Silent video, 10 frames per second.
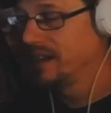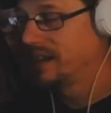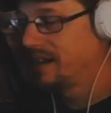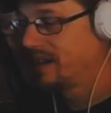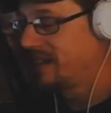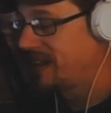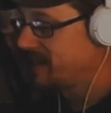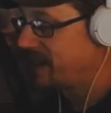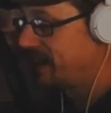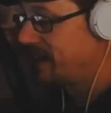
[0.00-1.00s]

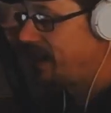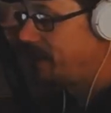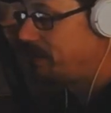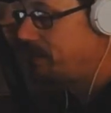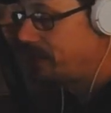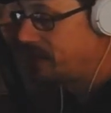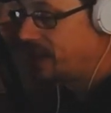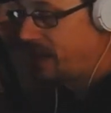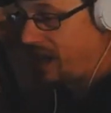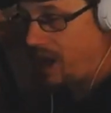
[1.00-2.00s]
That's not gonna happen. But
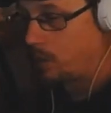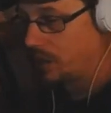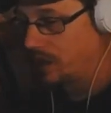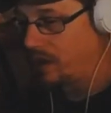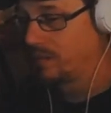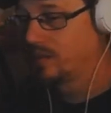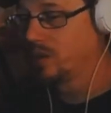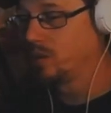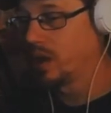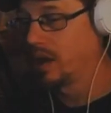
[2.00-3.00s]
I would love
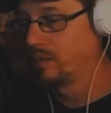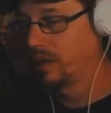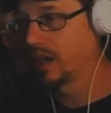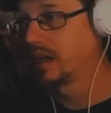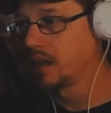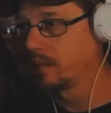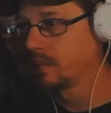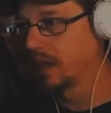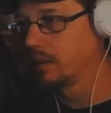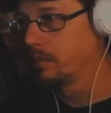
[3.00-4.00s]
to have like a
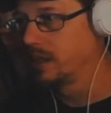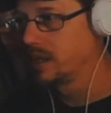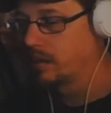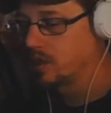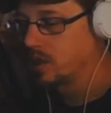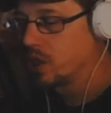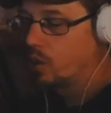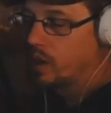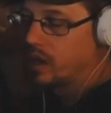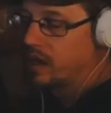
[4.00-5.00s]
David Letterman type
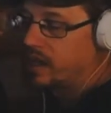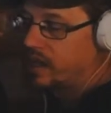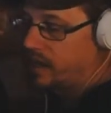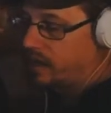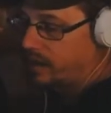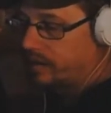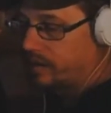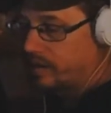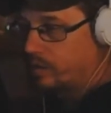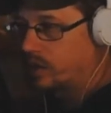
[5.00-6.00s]
show.
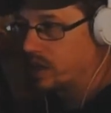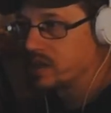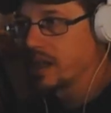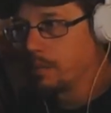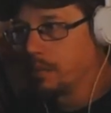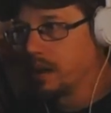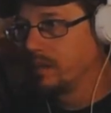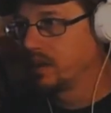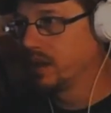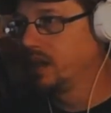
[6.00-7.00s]
With the setup and
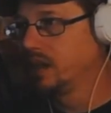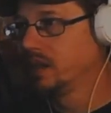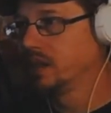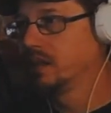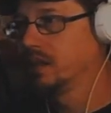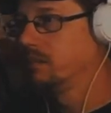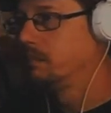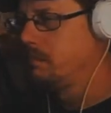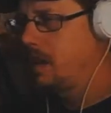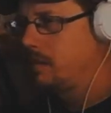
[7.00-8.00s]
everything,
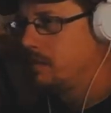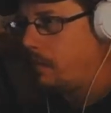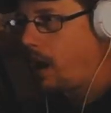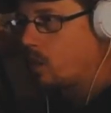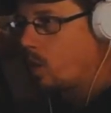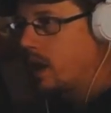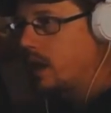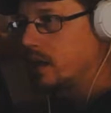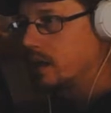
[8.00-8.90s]
maybe my way.